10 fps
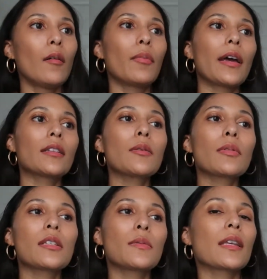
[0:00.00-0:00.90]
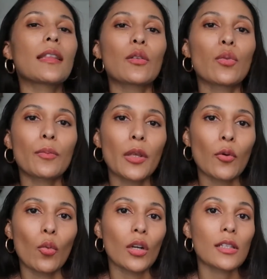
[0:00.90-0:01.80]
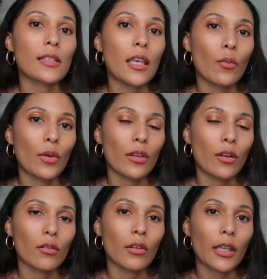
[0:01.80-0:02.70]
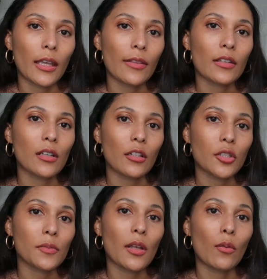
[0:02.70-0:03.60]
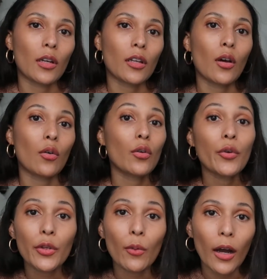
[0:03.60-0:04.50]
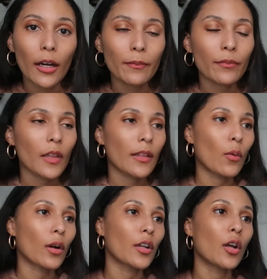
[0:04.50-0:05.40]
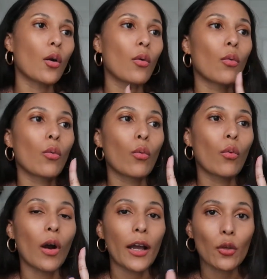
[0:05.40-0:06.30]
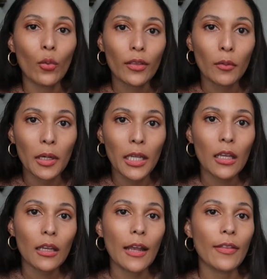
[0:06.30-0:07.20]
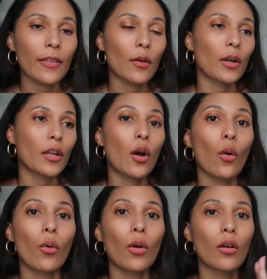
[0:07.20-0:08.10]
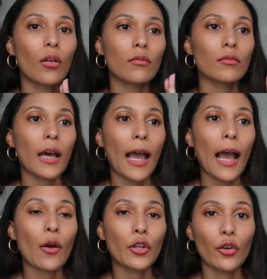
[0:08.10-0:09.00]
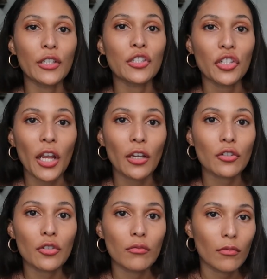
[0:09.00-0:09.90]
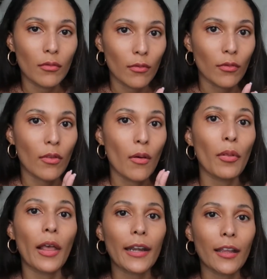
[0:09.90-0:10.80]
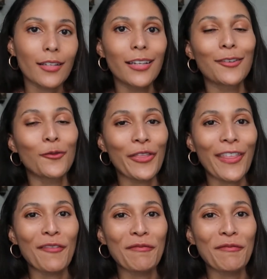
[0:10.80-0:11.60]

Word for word: But typically speaking, that's what people want to see when they're looking at the scholarships. They want to know who you are, they want to know why you want the money, and then they want to know how you're going to change the planet with that